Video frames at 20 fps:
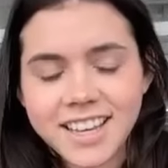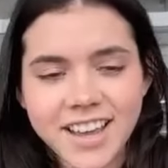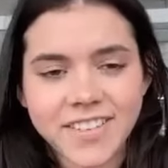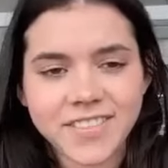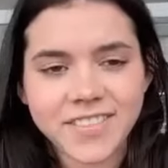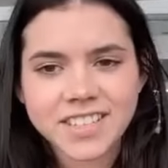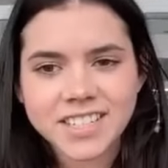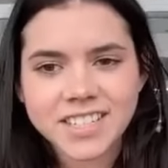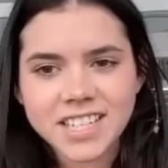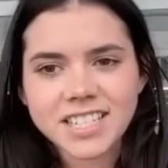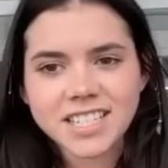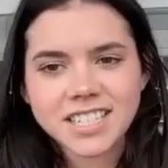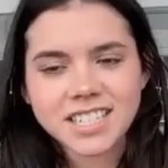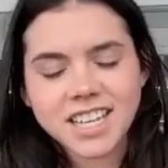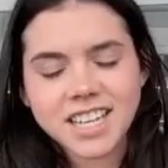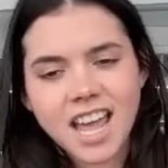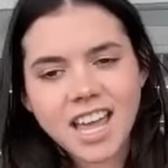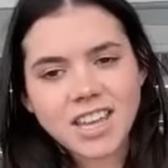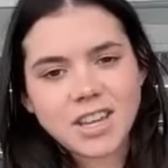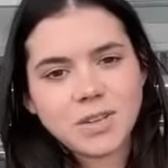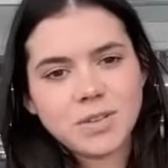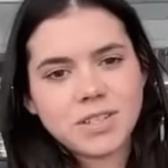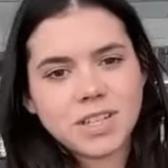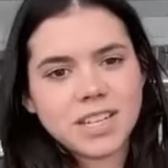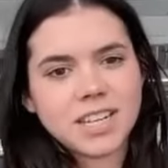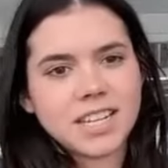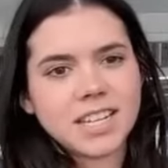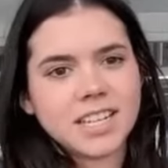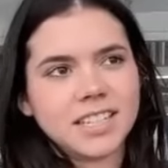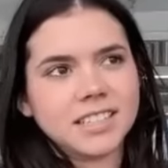In the TCA, you
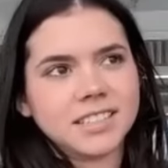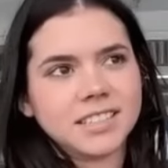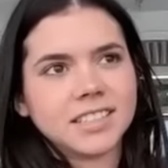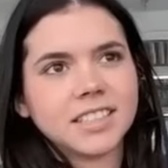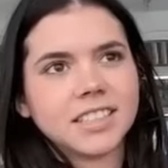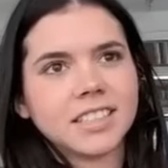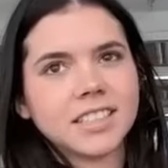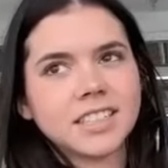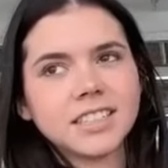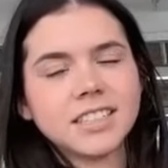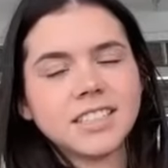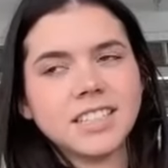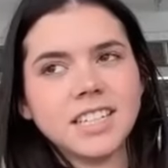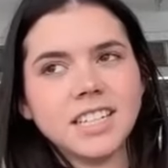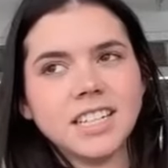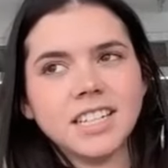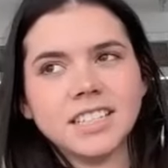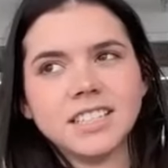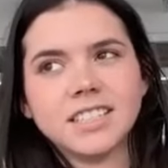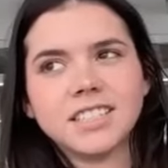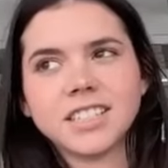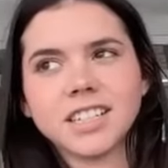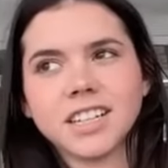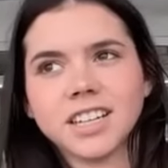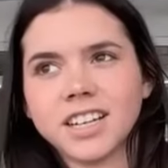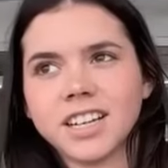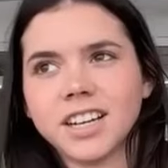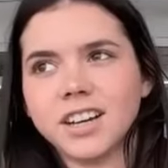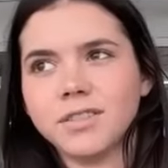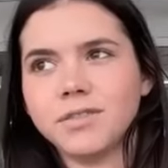didn't need
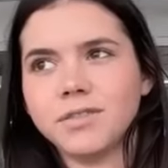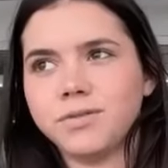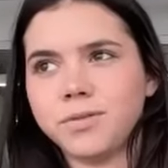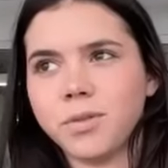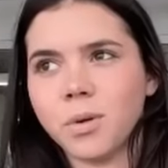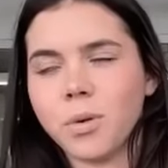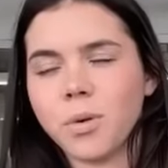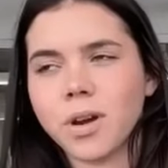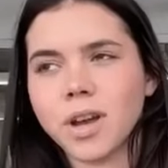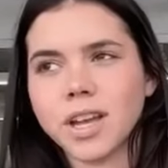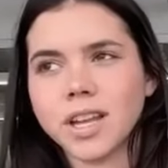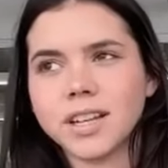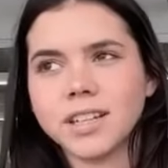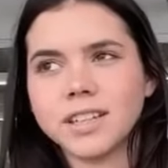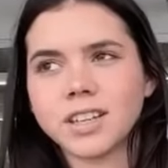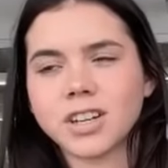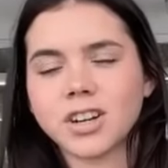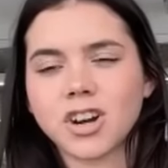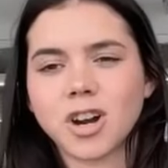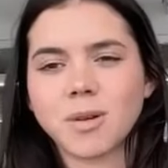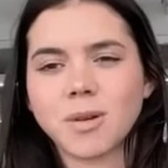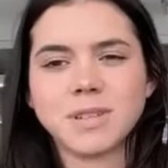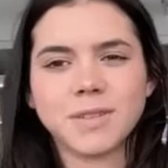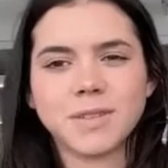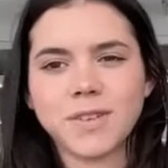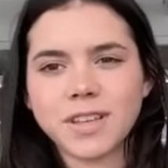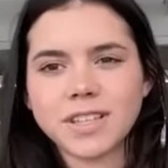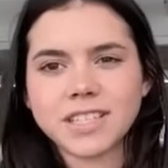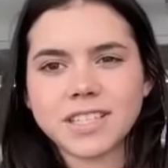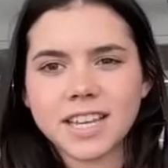to avoid the curbs.
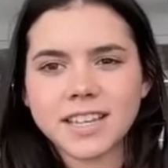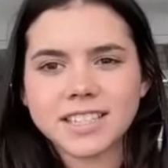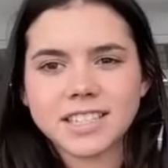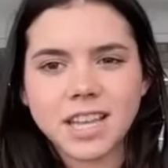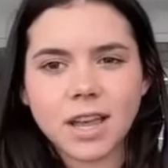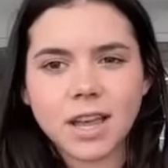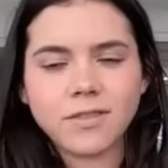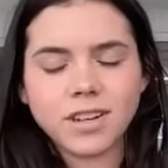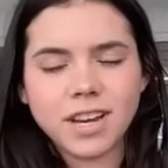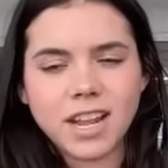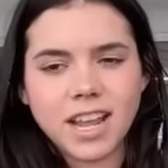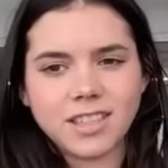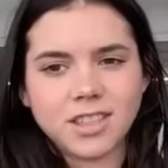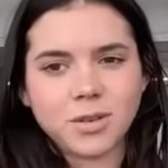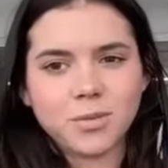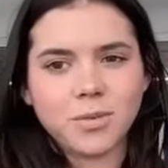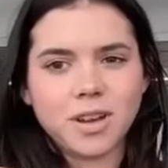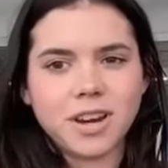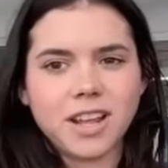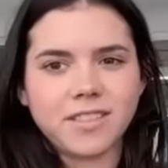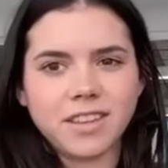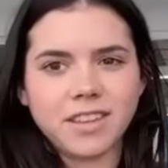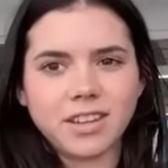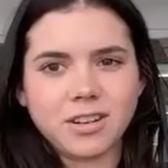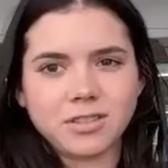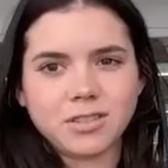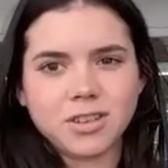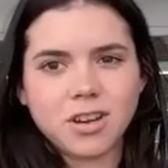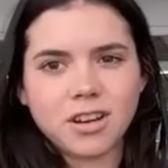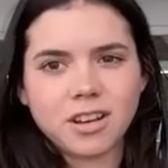If it's like 7-8, the one I think
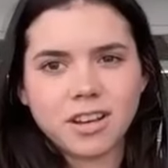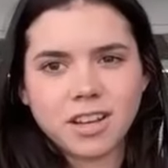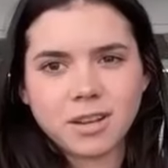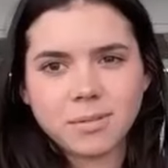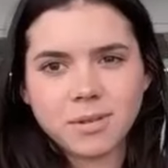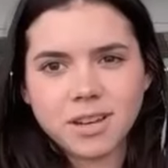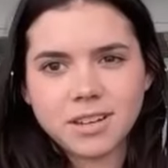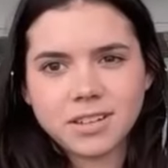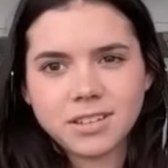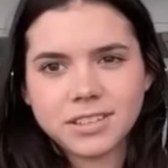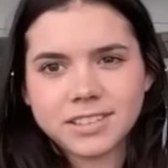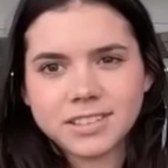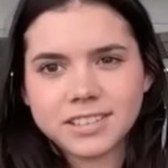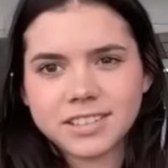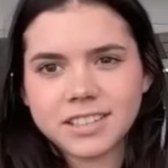you're talking about.